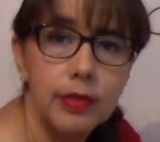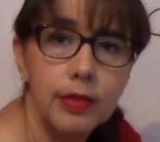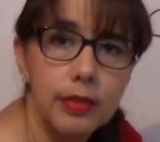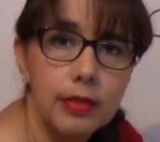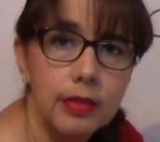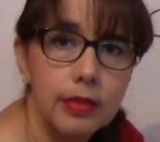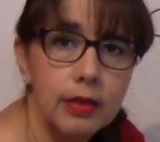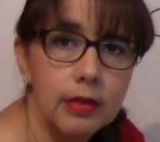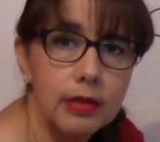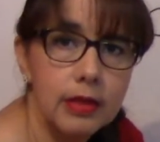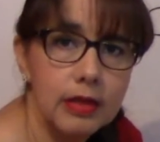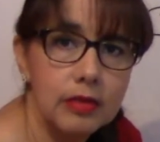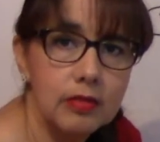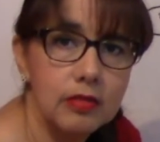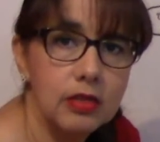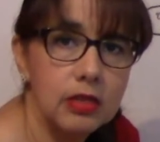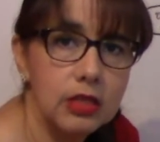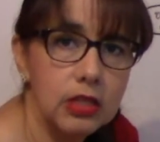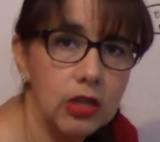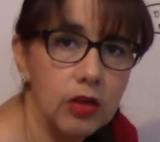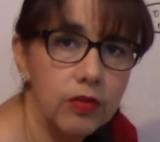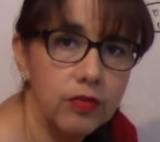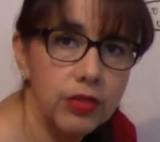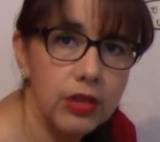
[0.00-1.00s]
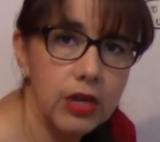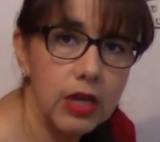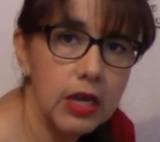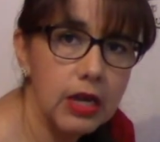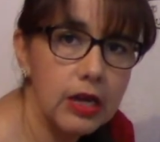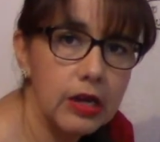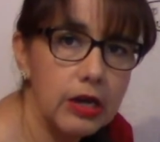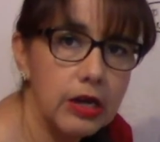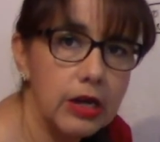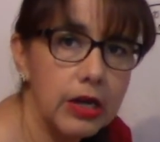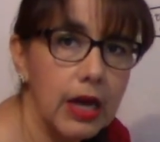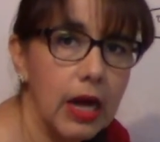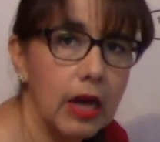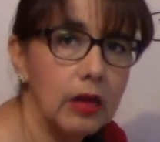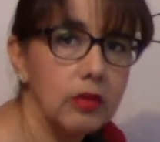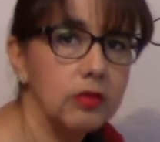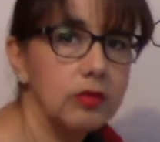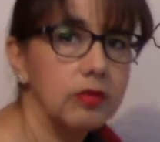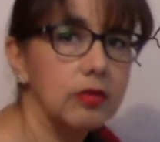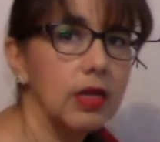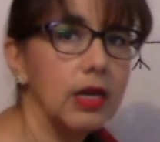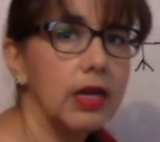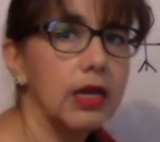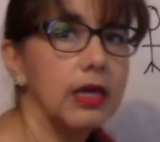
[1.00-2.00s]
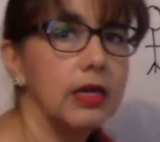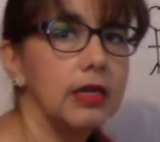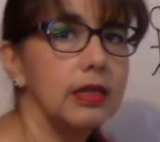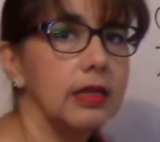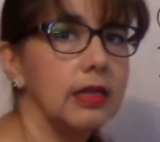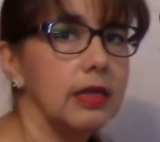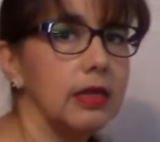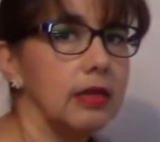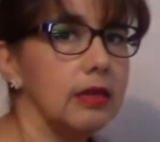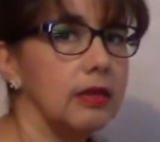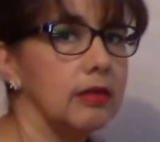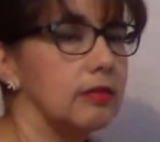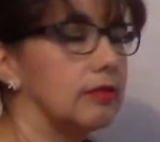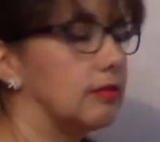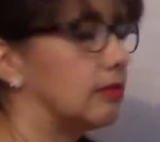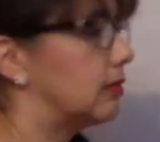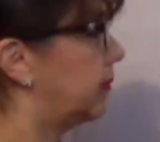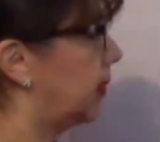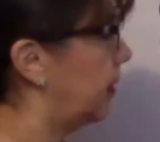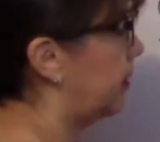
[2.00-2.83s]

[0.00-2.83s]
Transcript: The density of the air outside is